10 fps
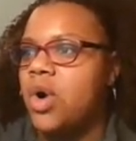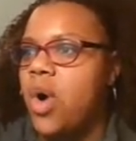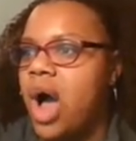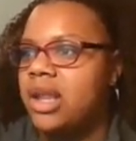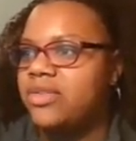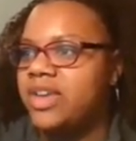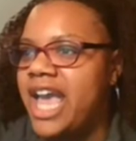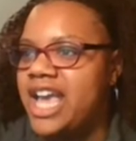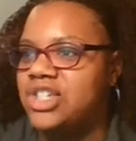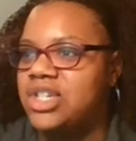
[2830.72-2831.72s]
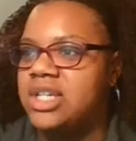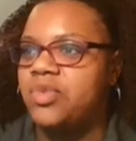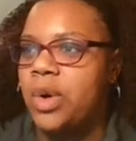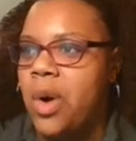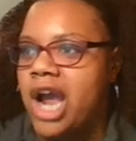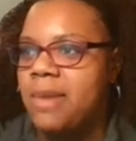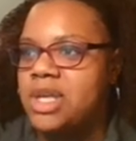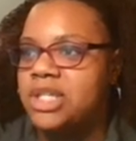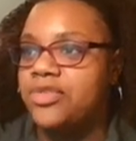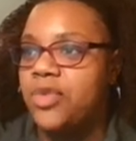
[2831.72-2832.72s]
qualification
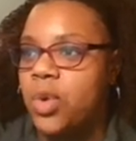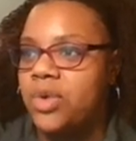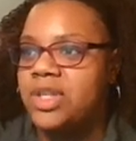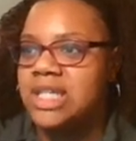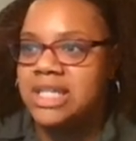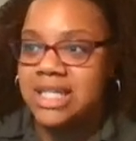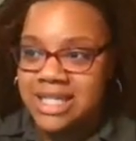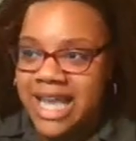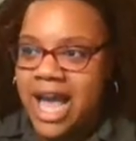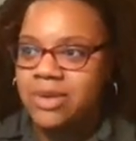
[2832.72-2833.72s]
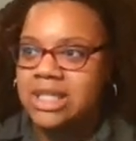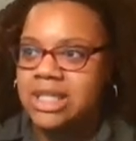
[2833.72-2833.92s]
requirements for this discounts,